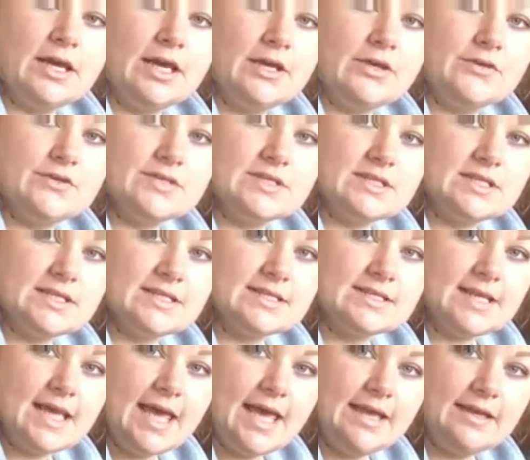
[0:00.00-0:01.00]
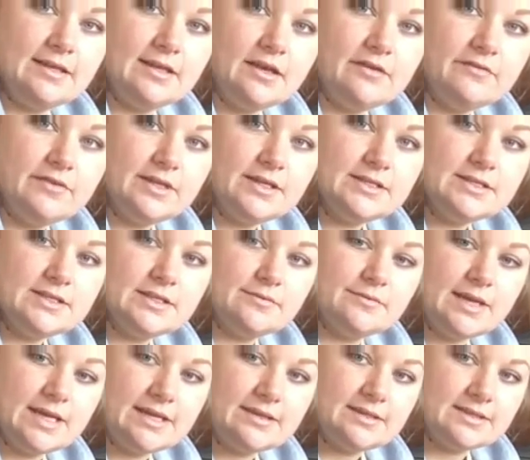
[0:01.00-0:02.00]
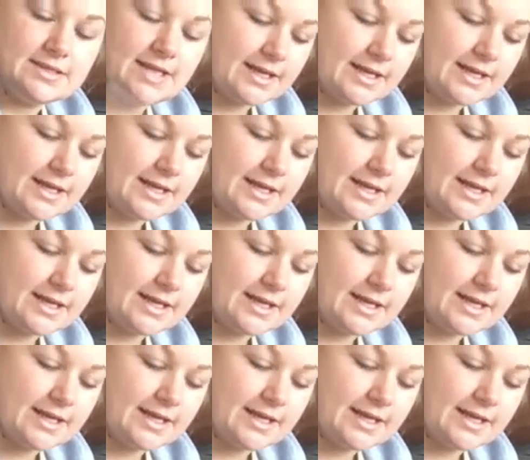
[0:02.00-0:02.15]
I use this end of it to make the